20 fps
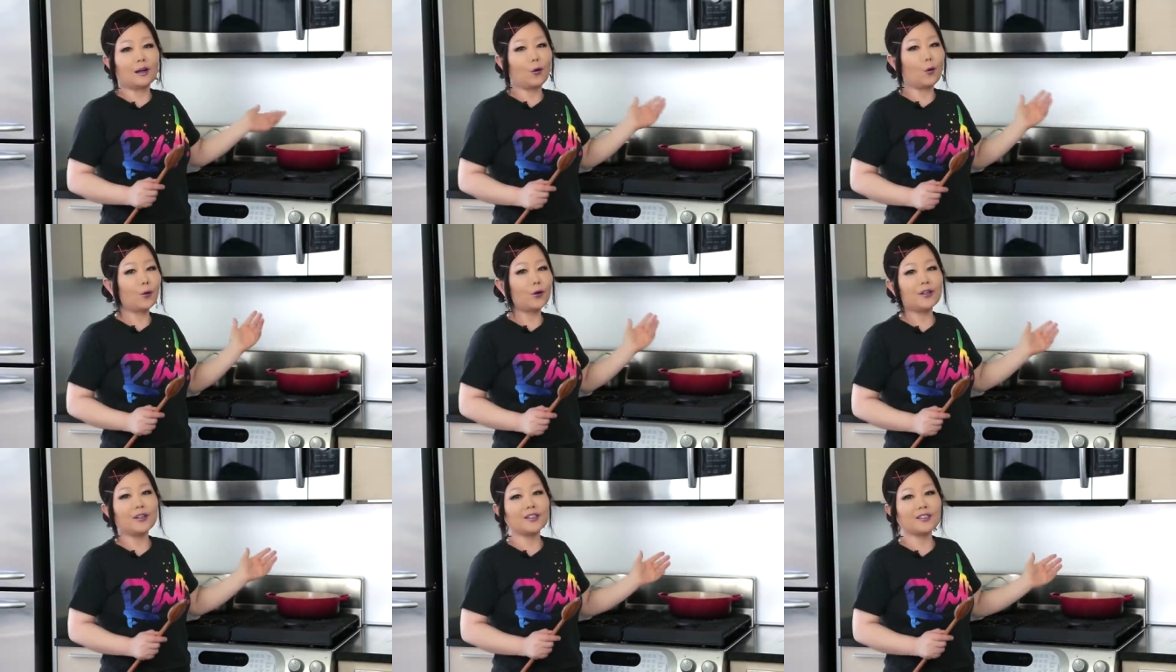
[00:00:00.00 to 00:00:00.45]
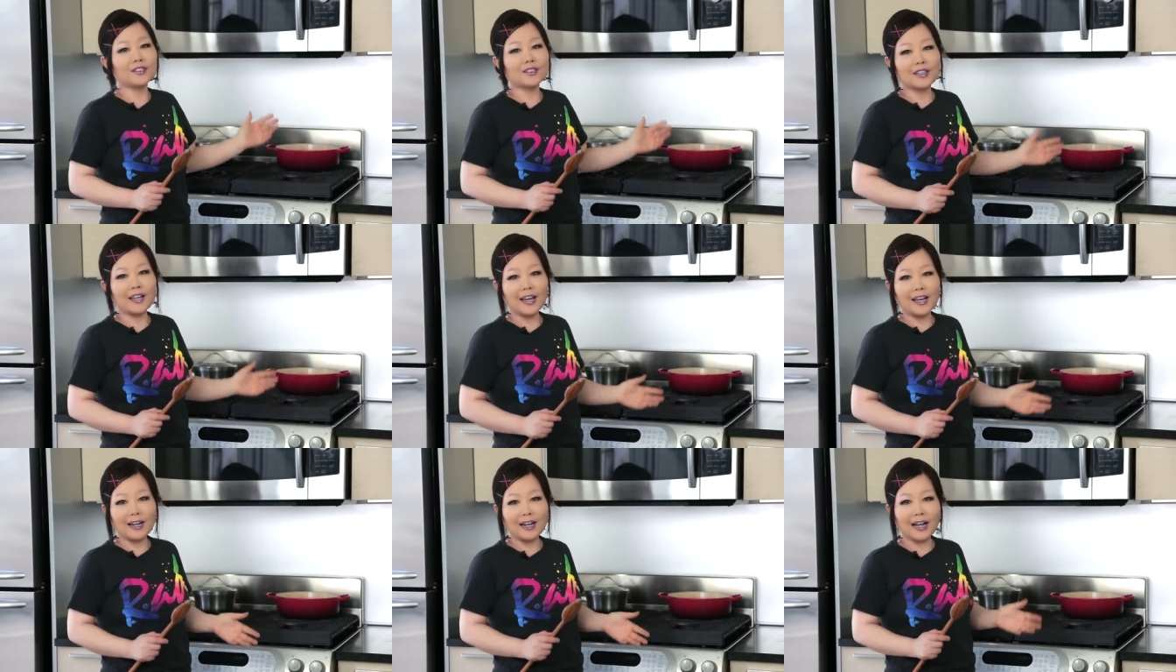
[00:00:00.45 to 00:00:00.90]
Korean
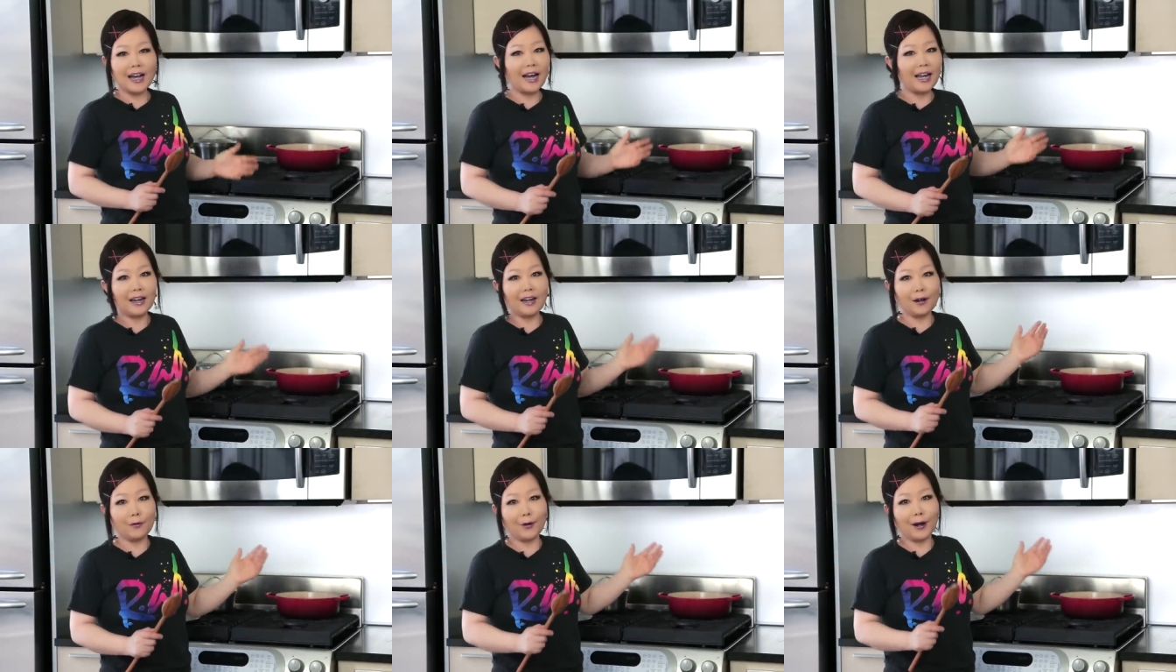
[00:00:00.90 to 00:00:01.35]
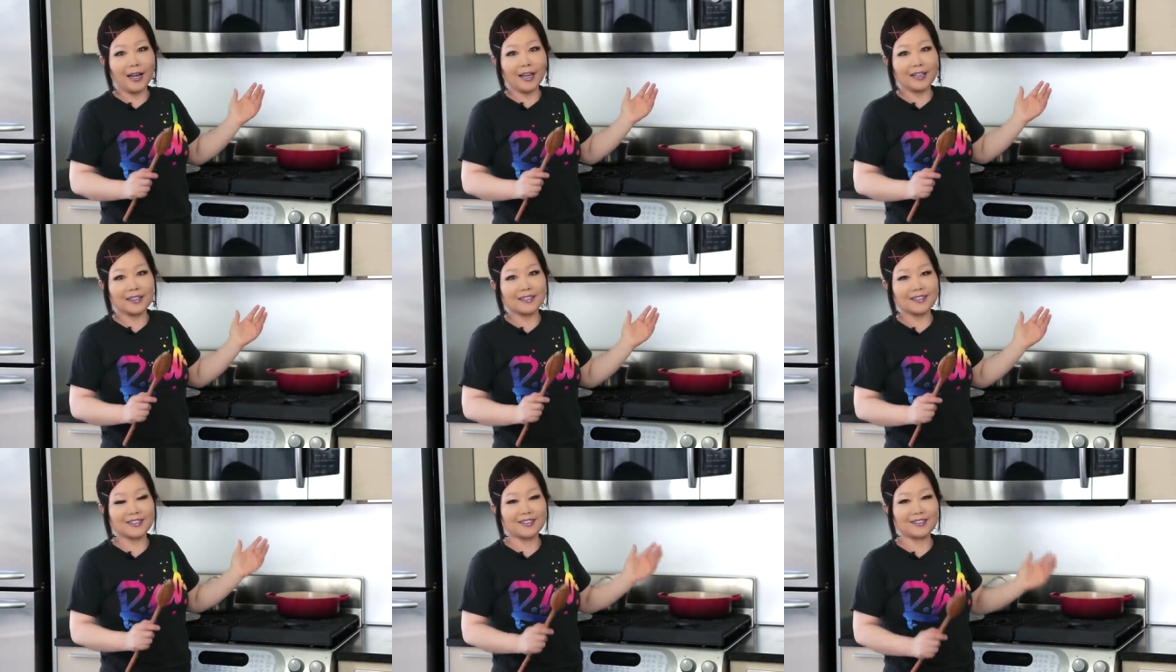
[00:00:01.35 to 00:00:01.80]
style curry
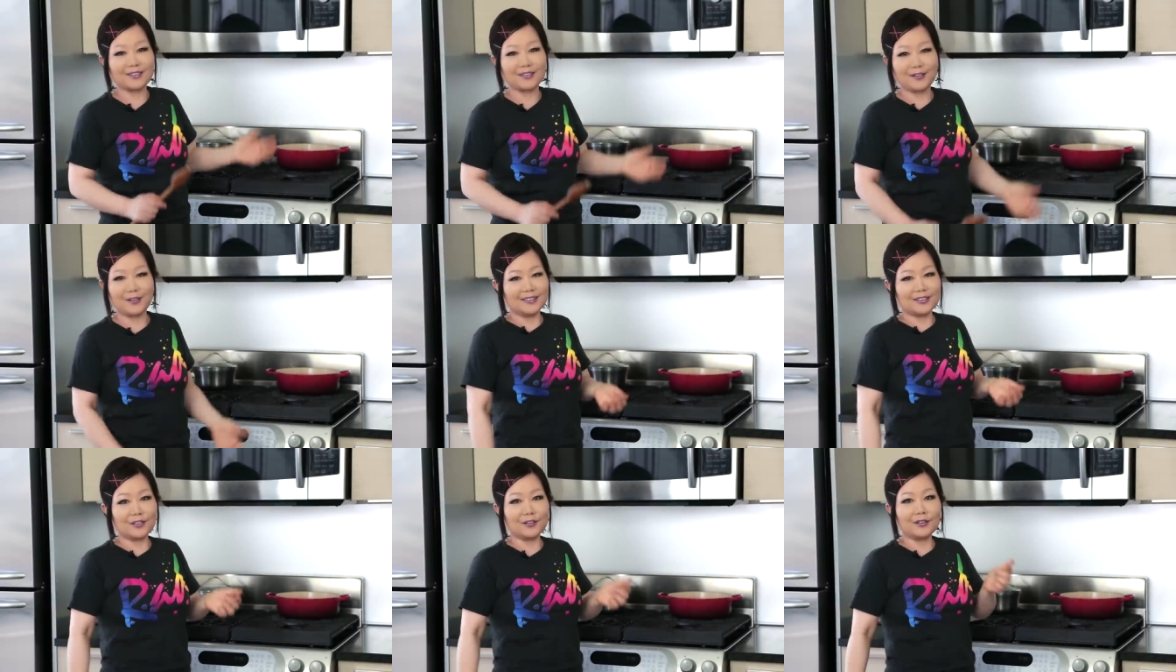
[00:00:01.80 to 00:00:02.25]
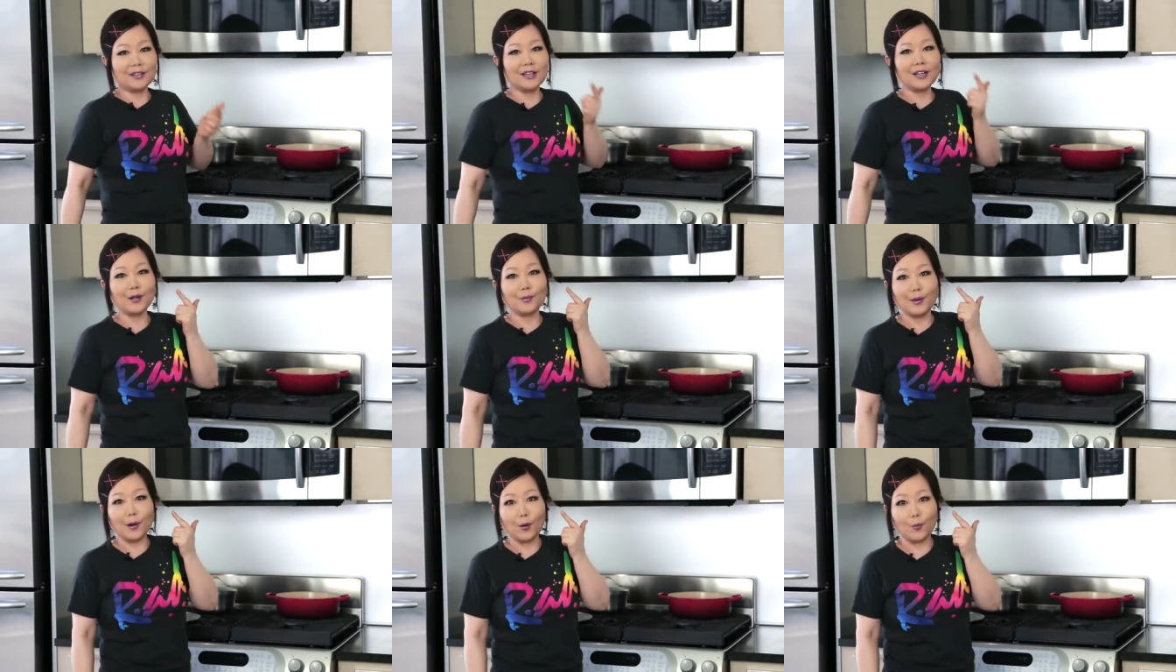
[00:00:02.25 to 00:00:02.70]
rice. So
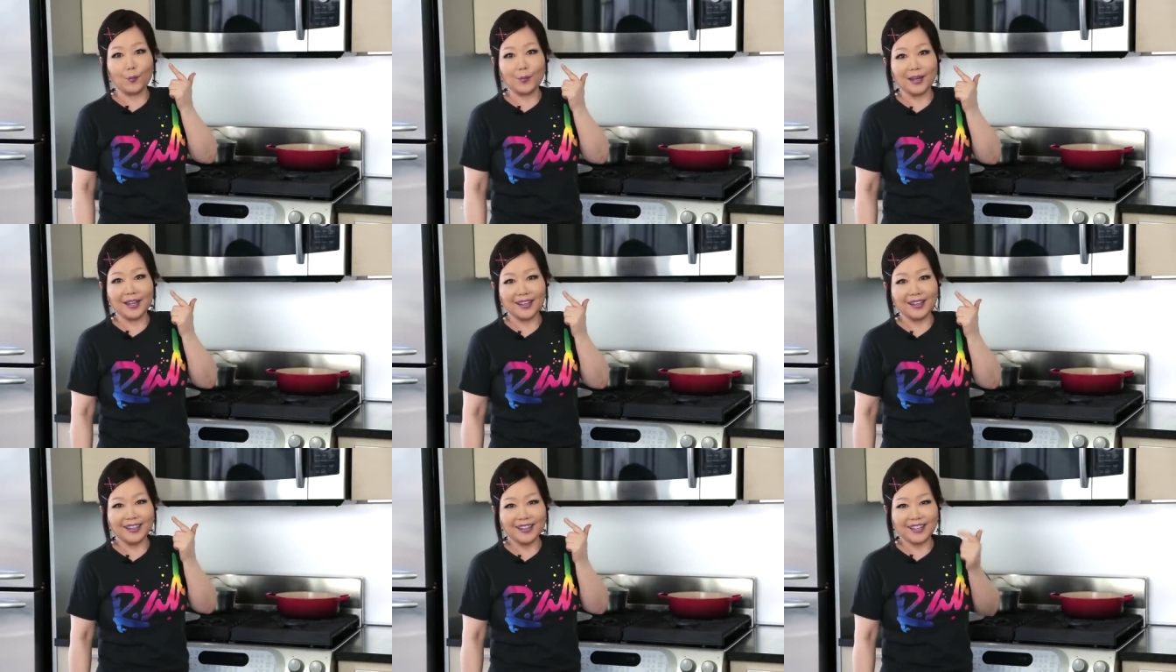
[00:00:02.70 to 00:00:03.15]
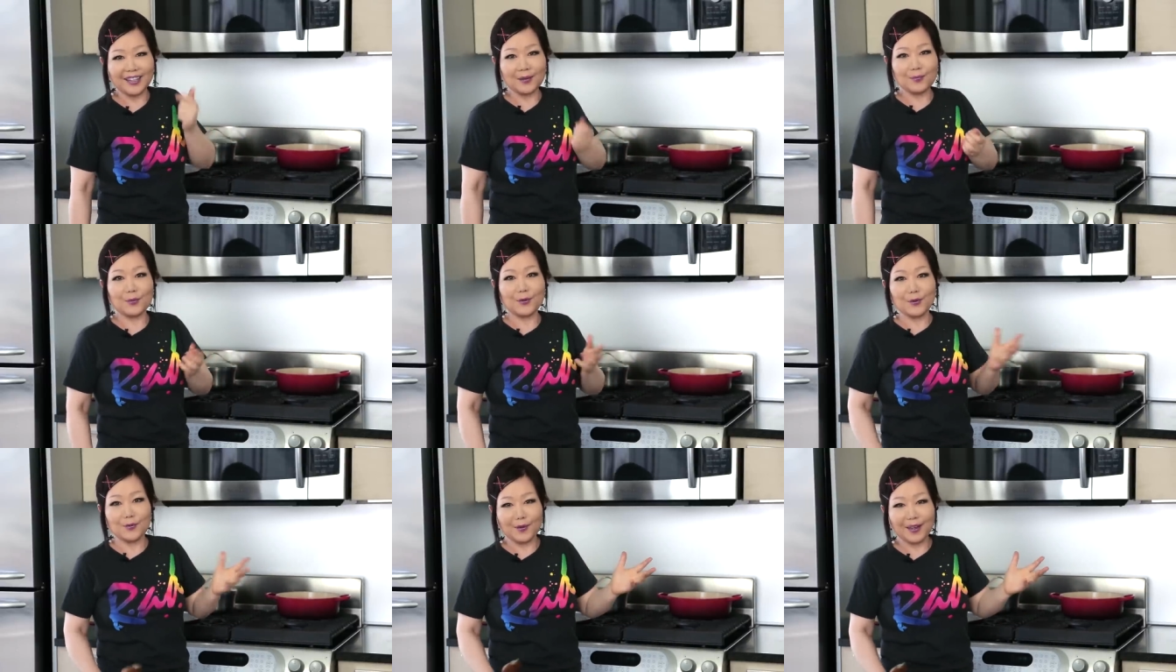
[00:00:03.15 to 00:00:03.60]
think about me
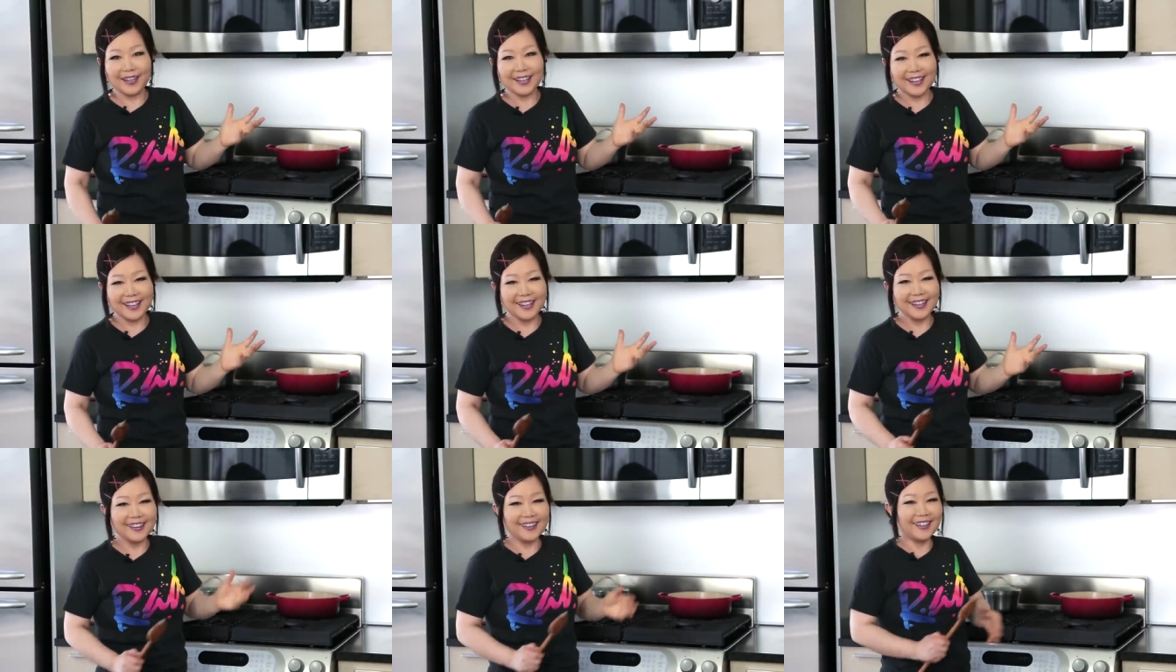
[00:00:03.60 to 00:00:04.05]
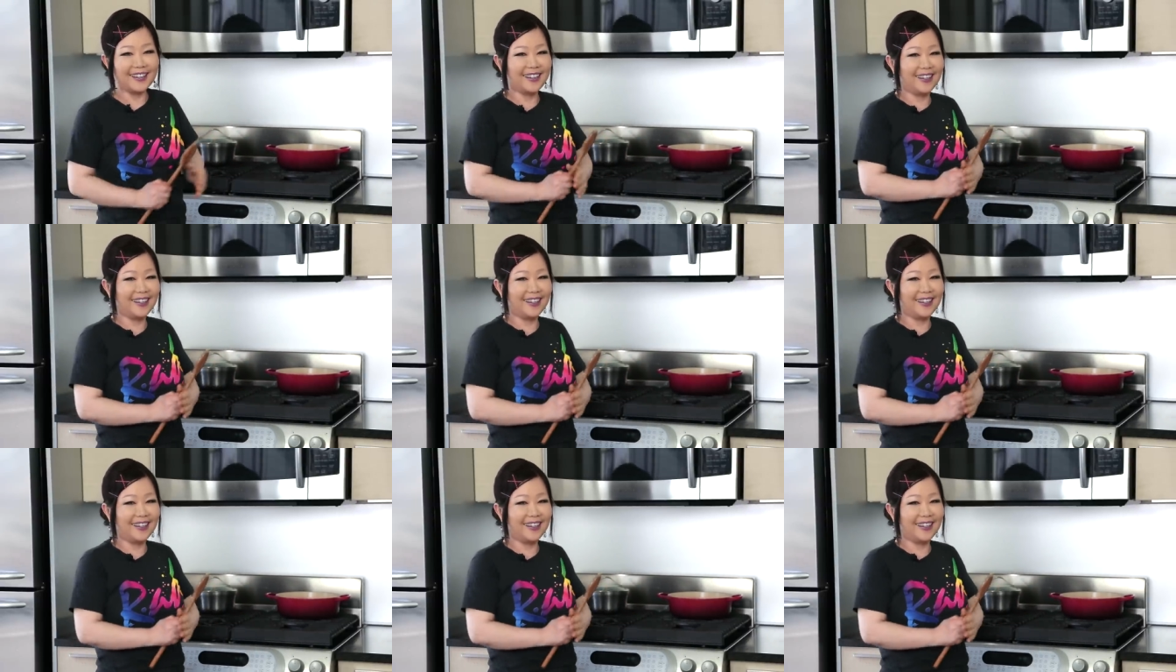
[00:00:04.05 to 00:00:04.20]
if you make it.